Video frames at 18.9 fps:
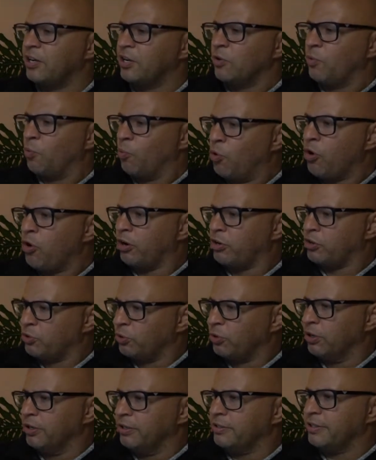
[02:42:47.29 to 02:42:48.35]
Would I
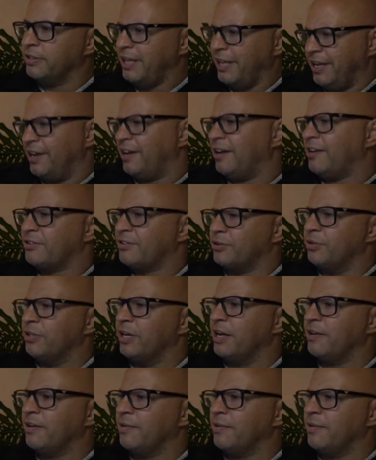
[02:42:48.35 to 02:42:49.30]
do it? Yeah, I'd do that.